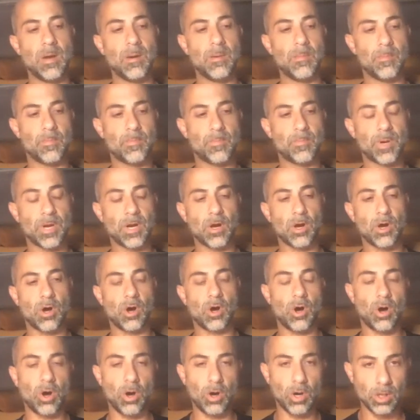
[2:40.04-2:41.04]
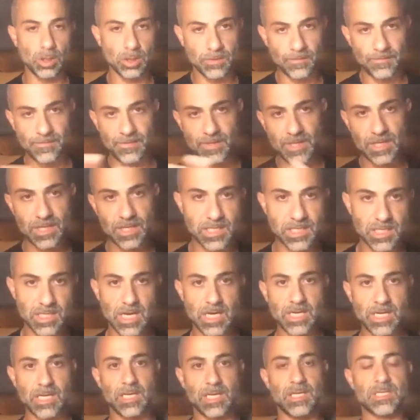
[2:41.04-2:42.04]
But all of these
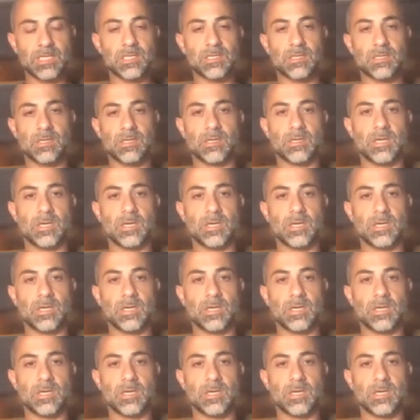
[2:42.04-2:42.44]
studies,